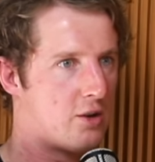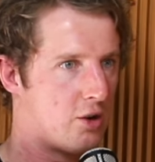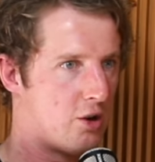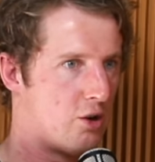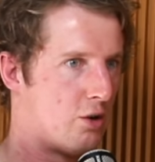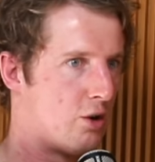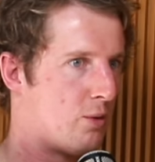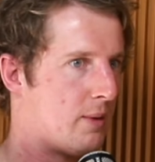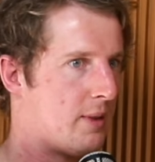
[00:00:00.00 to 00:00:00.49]

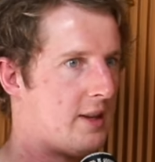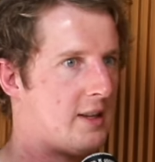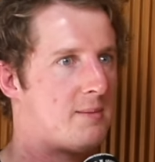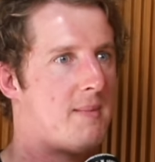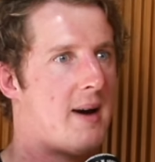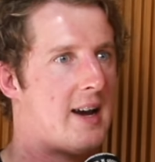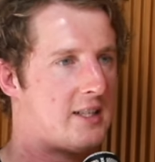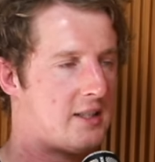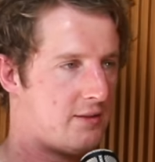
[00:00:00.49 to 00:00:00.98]
Guru with his
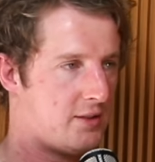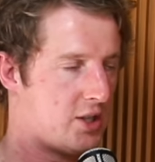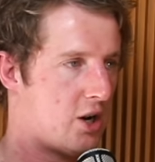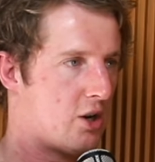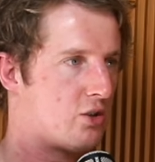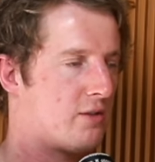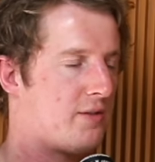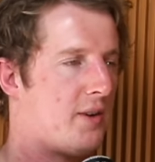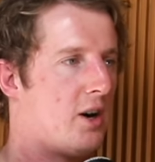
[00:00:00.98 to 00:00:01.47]
massive
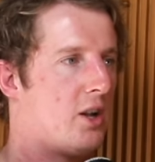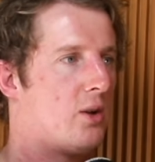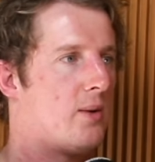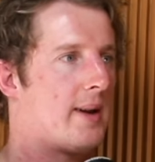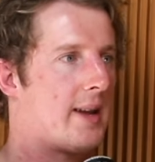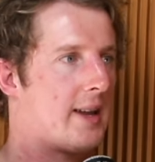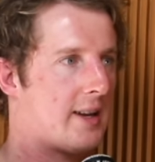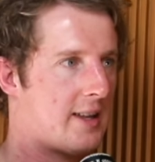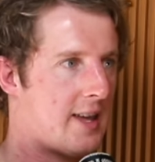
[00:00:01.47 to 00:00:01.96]
social
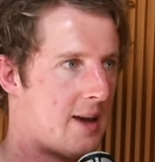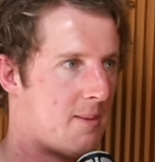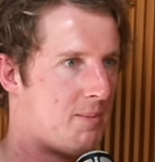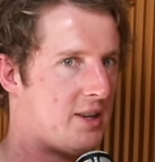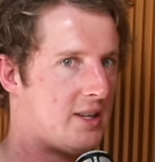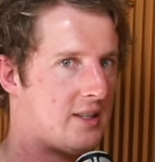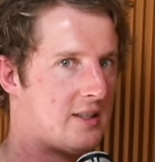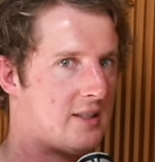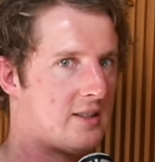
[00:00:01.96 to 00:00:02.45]
following and
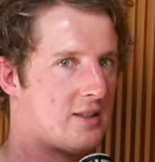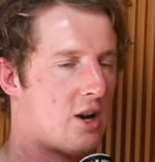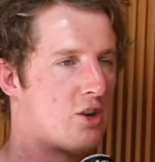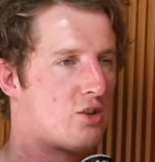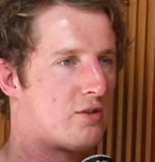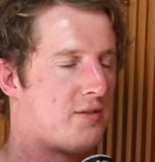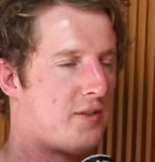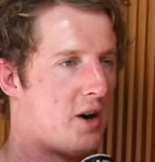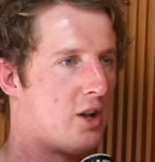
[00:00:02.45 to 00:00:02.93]
Kempy's
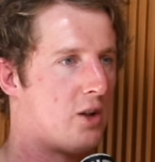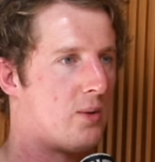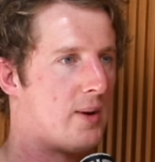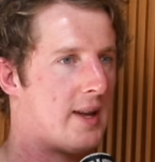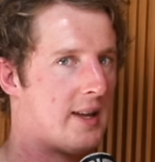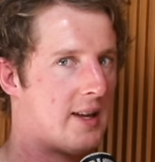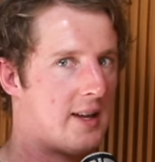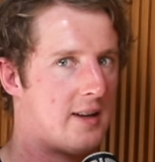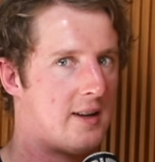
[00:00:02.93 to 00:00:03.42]
social
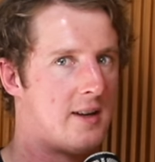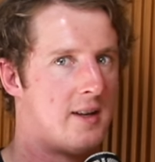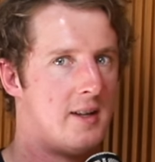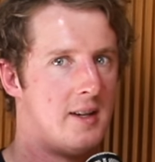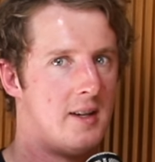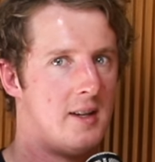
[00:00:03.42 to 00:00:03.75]
following, and